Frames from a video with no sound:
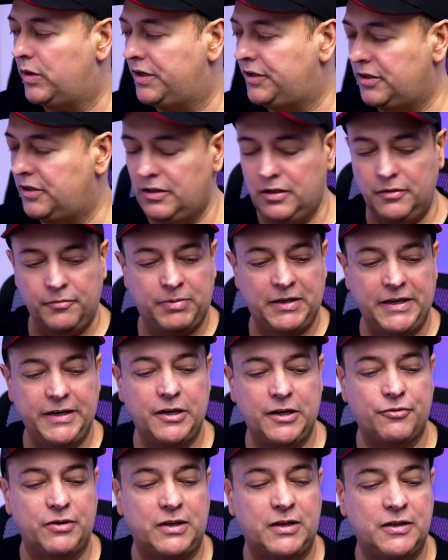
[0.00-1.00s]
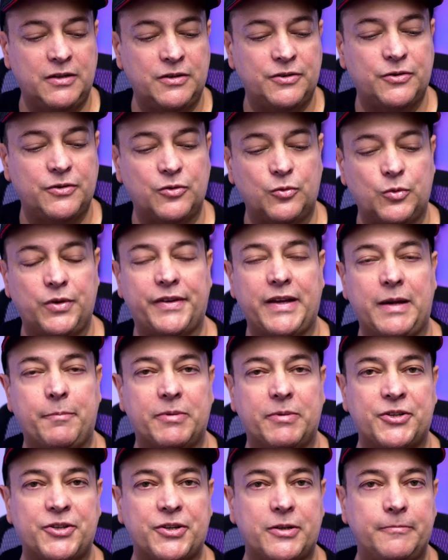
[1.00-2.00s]
when you're playing around with
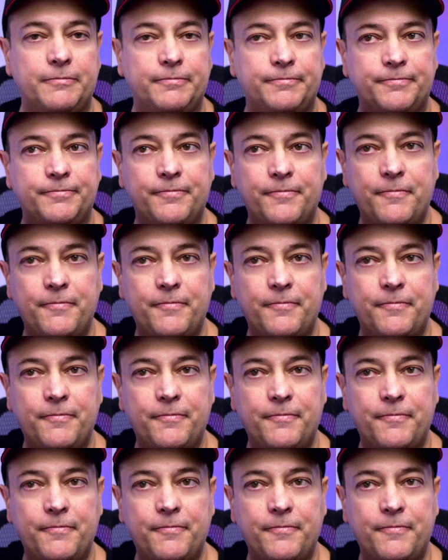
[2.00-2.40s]
aperture,